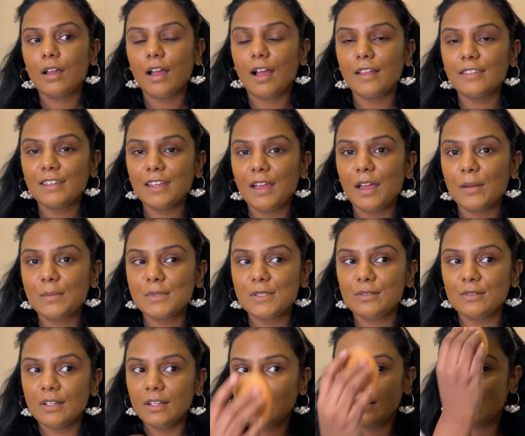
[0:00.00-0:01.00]
I think I
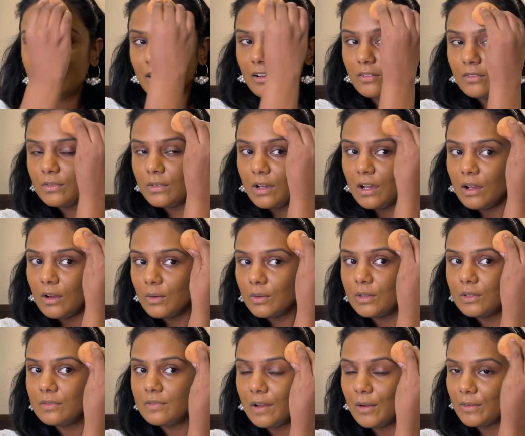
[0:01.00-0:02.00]
absolutely love how
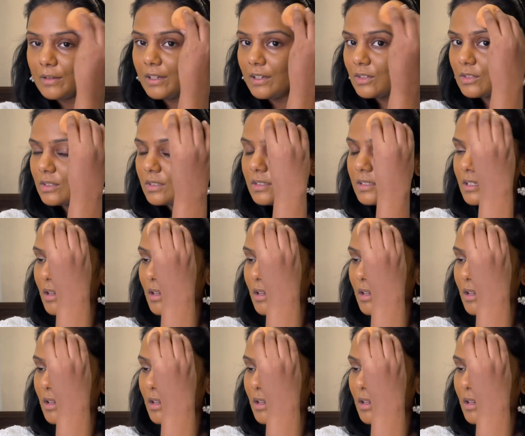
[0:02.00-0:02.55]
the foundation's